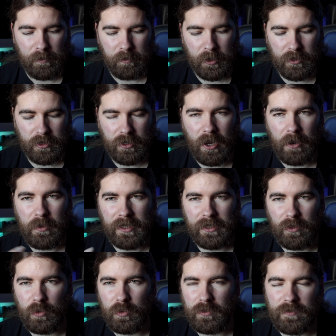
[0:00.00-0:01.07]
But knowing
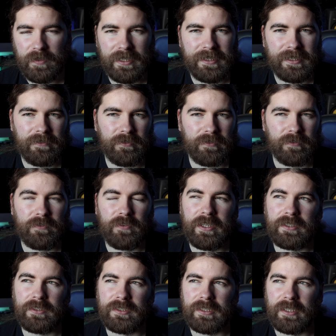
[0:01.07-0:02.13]
all of these different
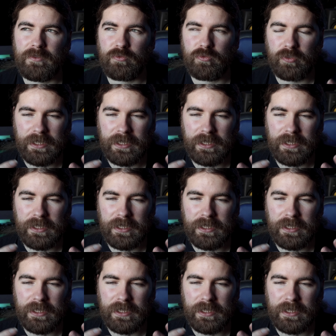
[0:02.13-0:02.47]
things can